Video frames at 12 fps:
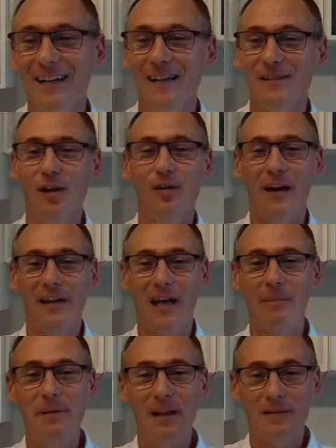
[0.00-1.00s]
So, and I
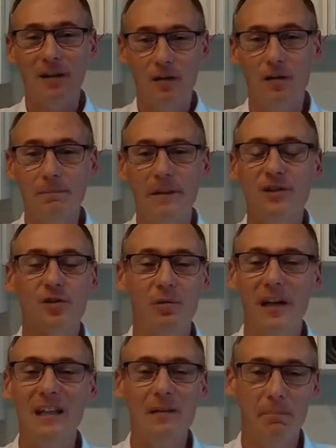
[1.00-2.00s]
built a complete
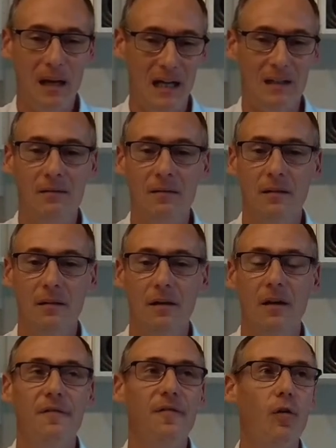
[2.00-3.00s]
training plan
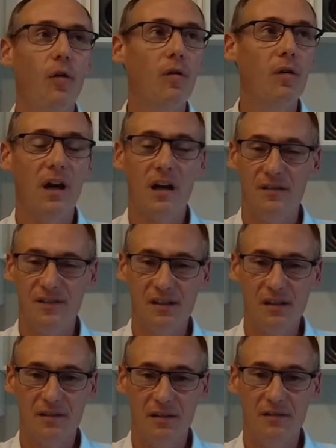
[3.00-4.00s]
for all the
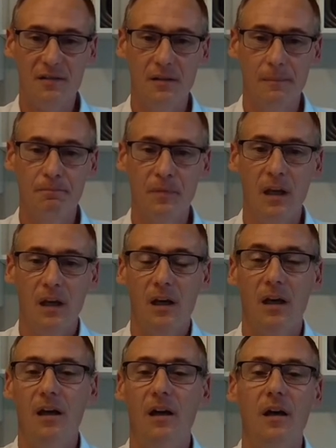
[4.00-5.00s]
consultants
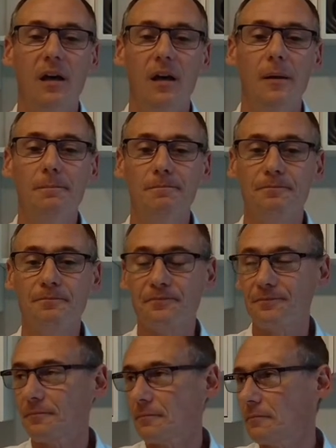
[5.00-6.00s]
on
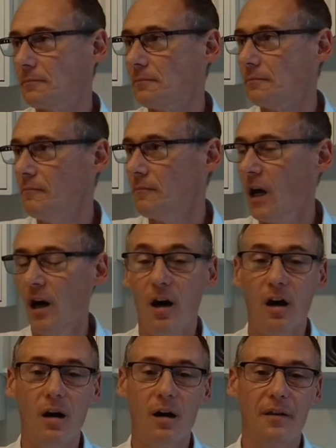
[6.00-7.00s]

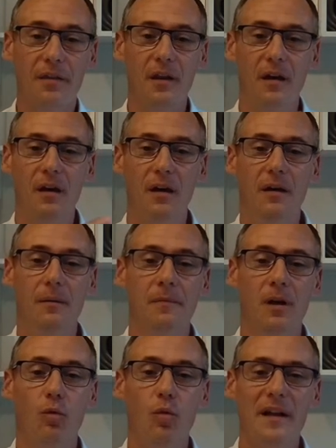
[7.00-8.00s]

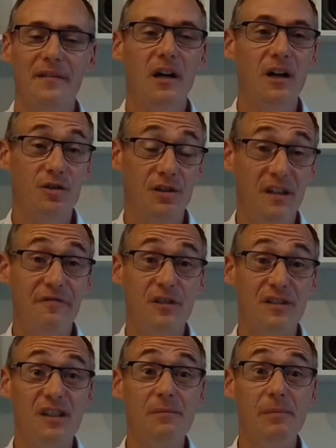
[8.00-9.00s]
what are the
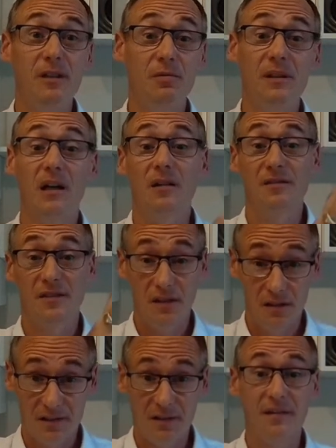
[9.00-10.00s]
differences between a
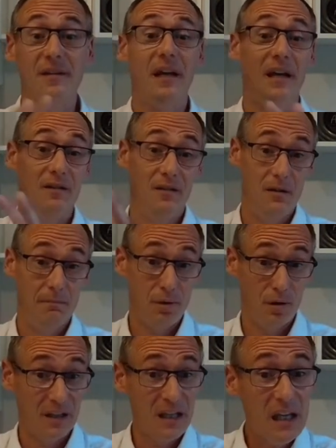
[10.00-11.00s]
consultant and an
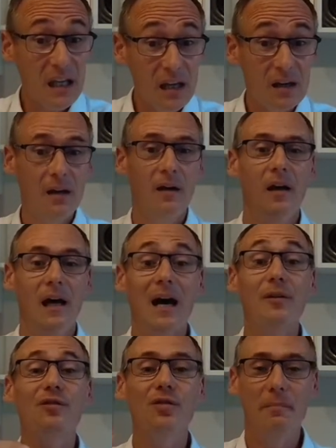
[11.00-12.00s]
employee,
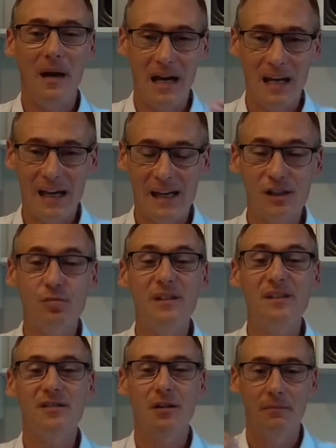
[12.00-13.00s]
how to manage
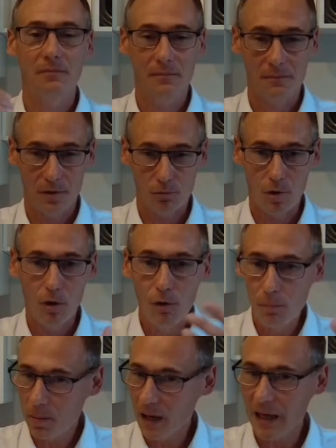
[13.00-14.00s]
with some
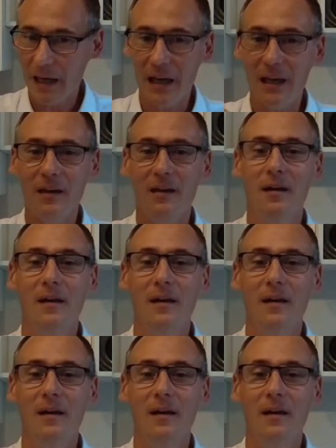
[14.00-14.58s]
role play